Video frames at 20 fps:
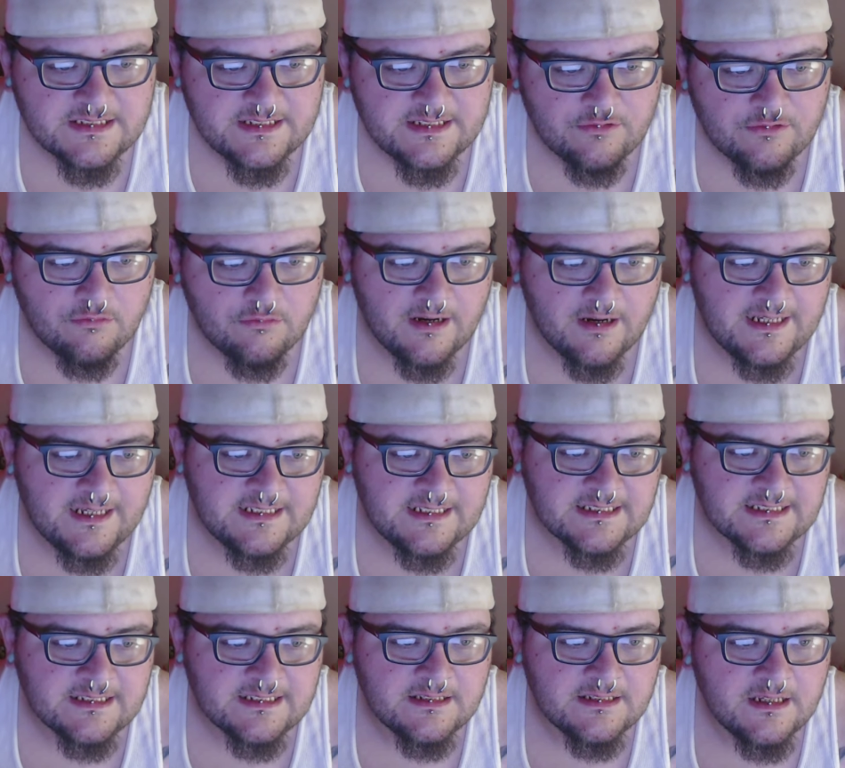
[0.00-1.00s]
This
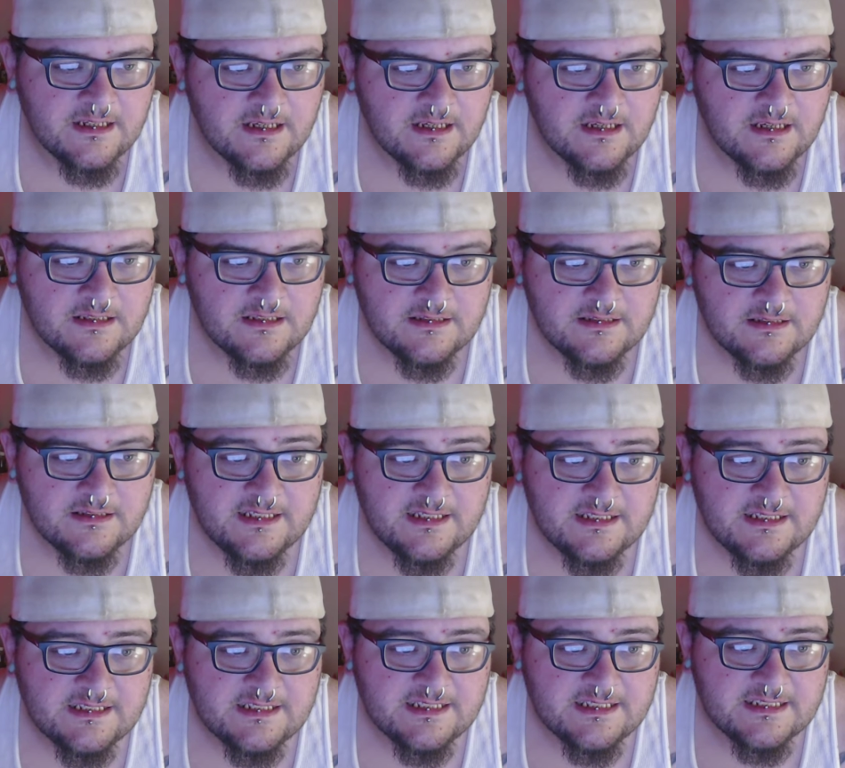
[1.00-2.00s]
is from the
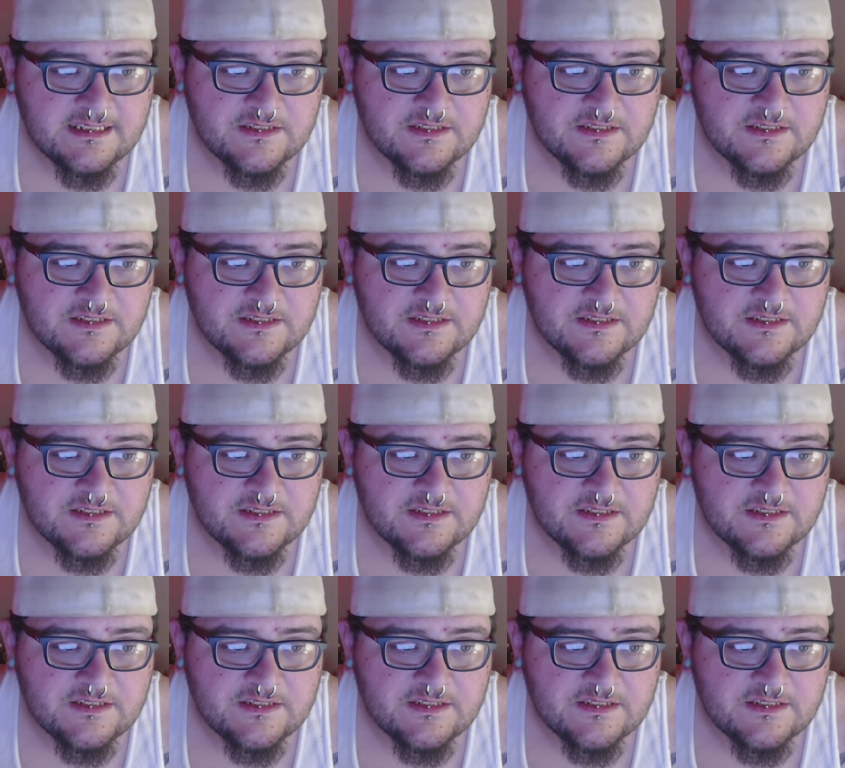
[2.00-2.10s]
Merriam-Webster.